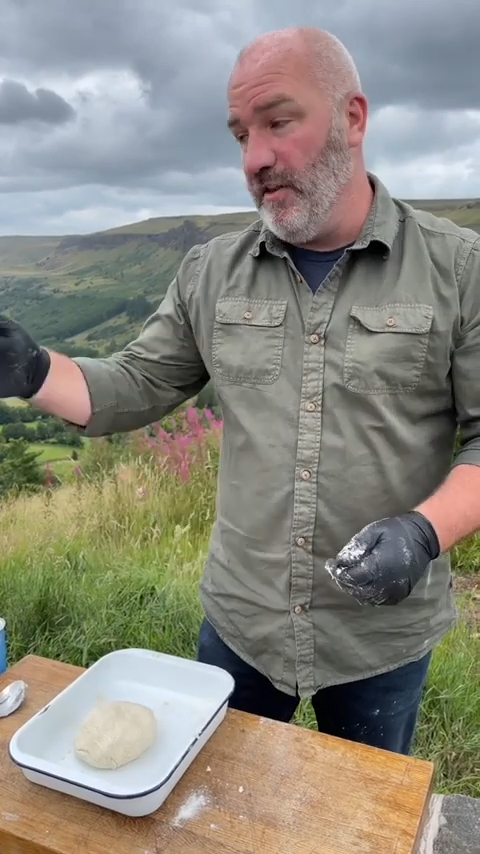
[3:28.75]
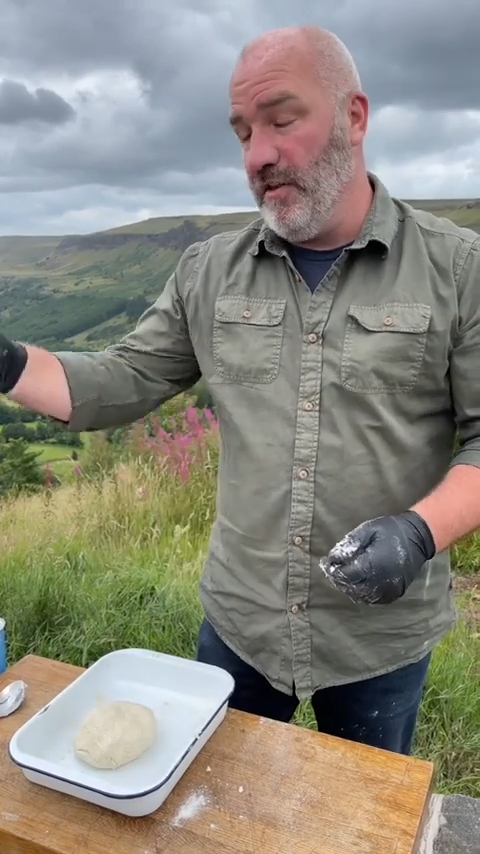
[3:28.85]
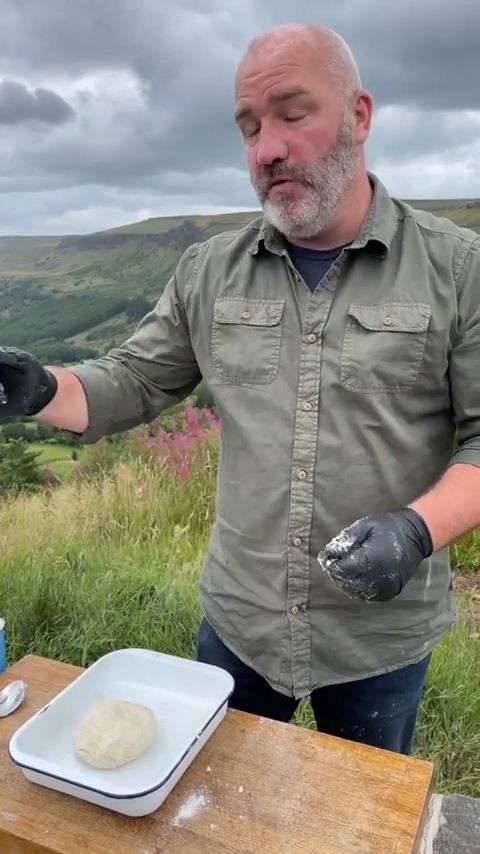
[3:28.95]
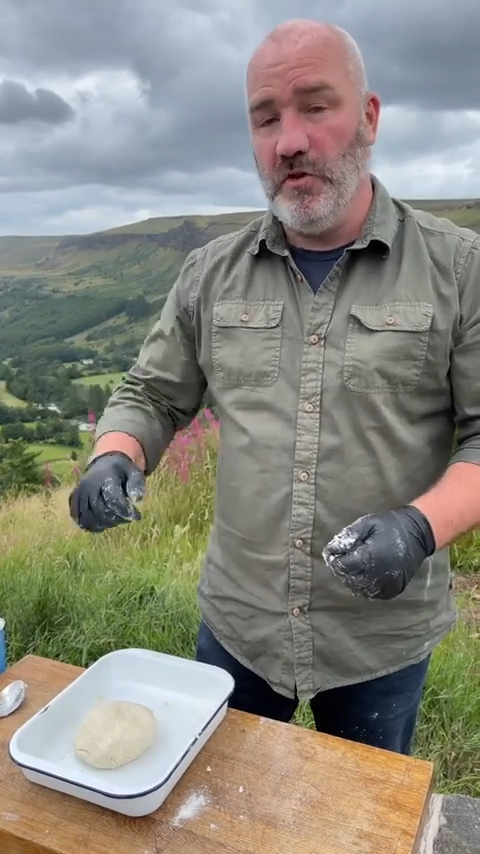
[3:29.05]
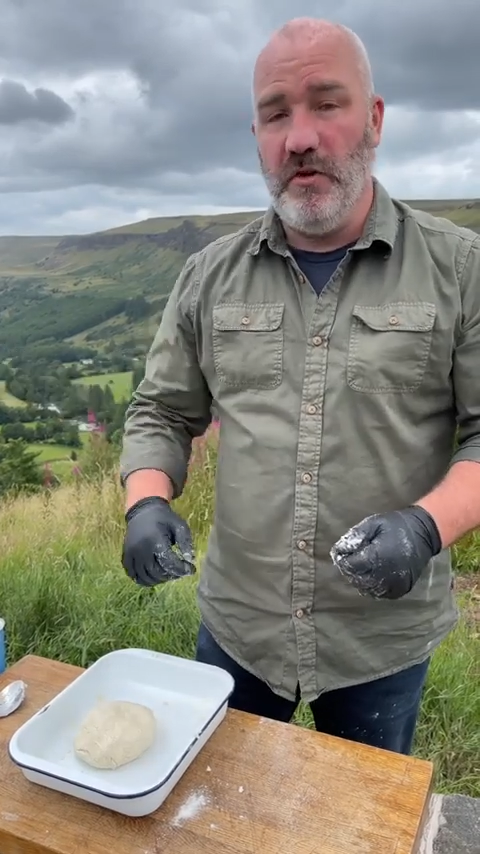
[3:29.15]
and
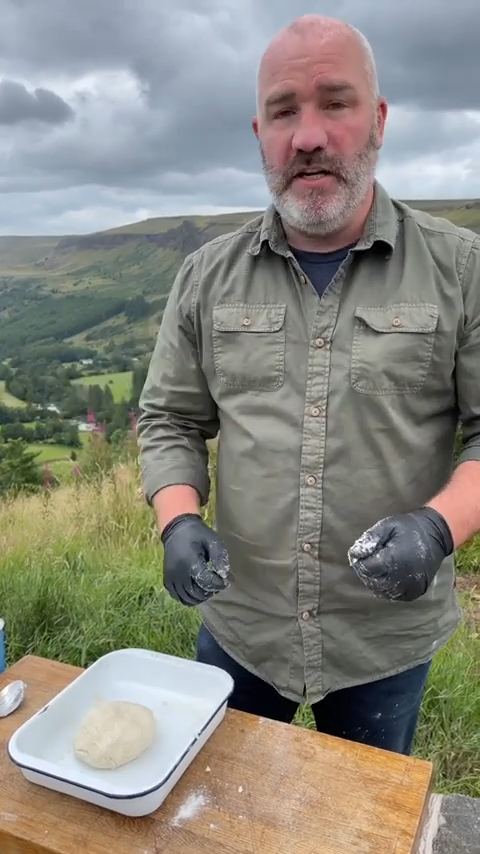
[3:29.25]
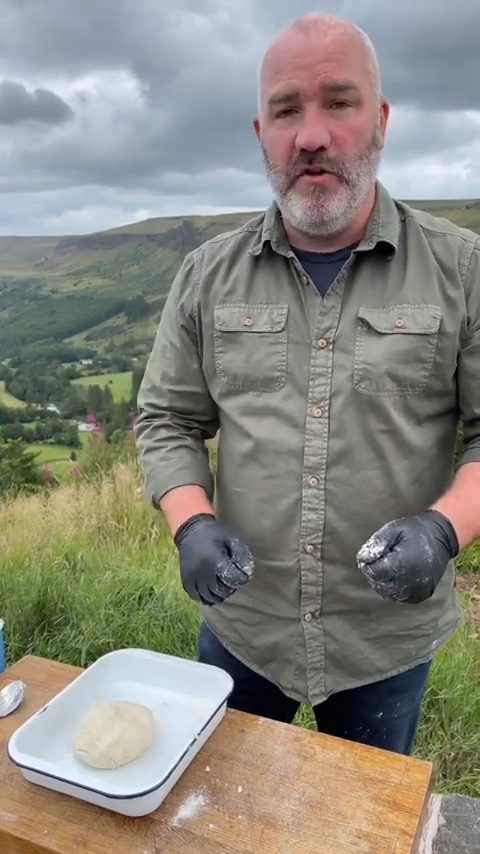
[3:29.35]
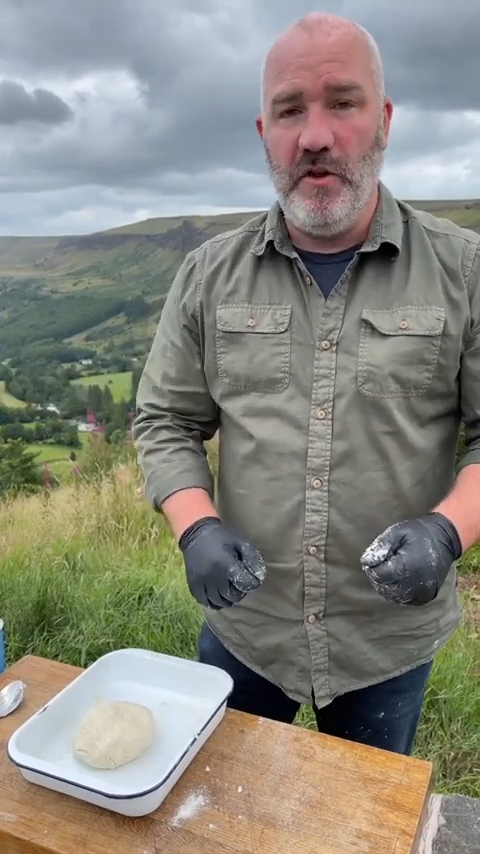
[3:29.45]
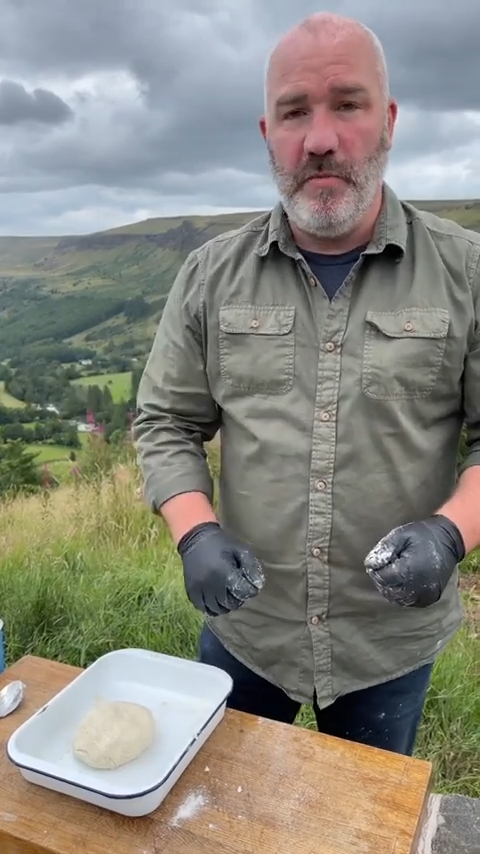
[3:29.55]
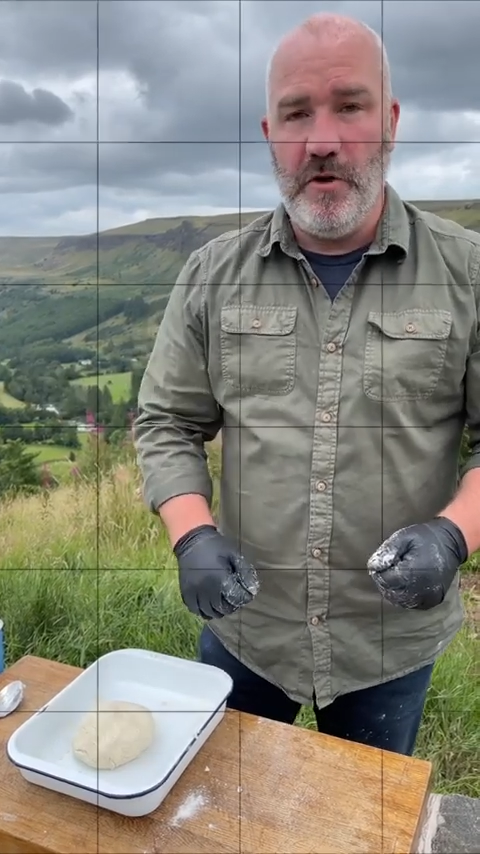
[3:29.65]
throw it directly
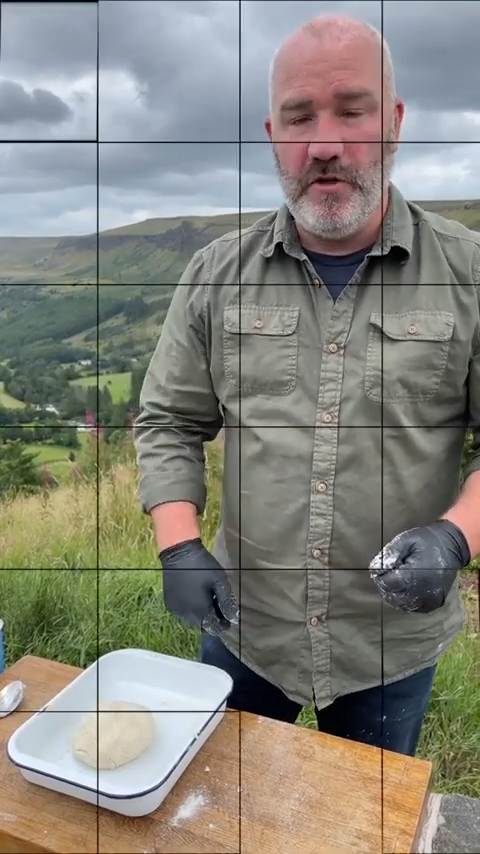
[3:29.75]
onto the bars.